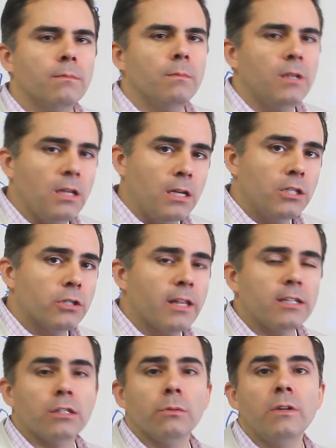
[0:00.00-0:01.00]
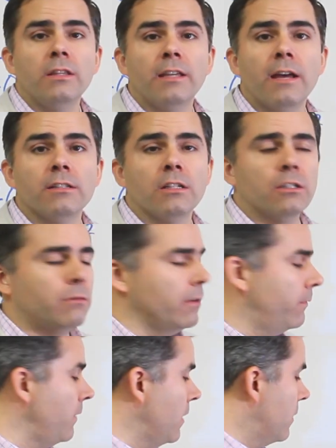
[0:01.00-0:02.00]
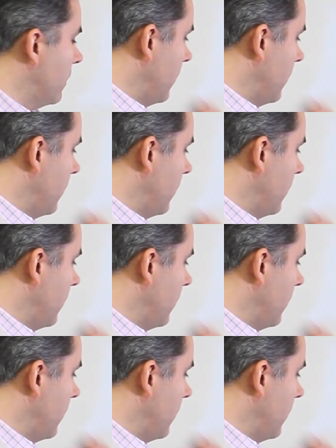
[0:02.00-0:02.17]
each, so that's 3,000 square feet.